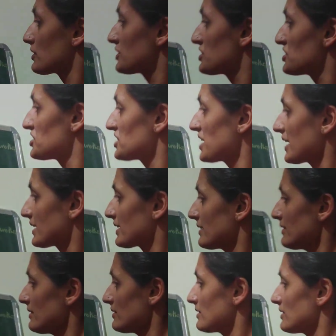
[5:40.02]

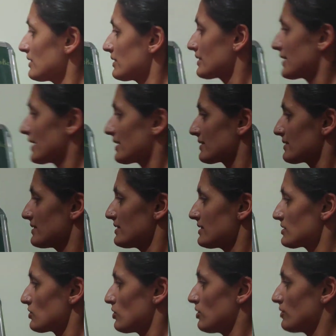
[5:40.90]
checking the
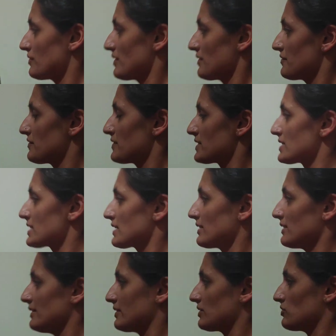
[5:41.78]
correctness of a
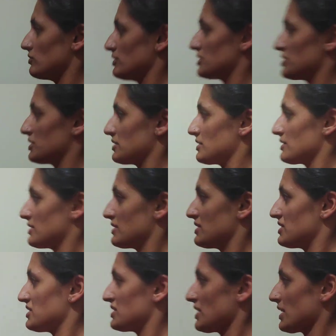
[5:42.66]
physical equation.
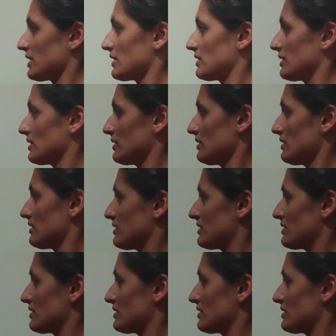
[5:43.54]
Checking